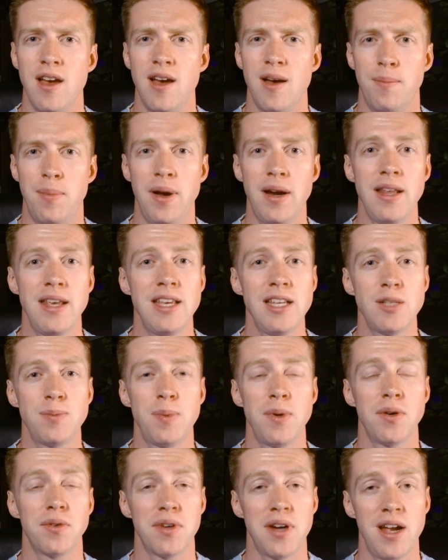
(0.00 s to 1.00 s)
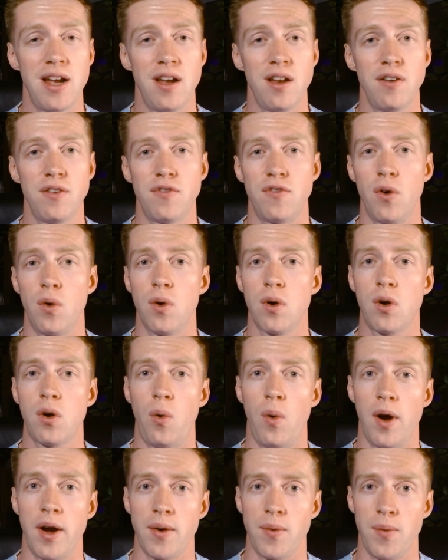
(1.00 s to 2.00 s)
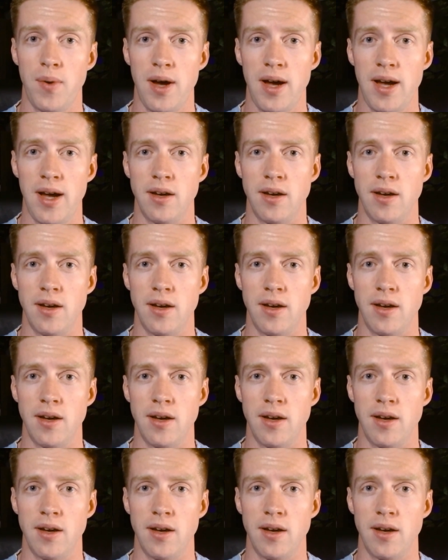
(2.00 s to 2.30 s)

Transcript: but he's been around for quite a while.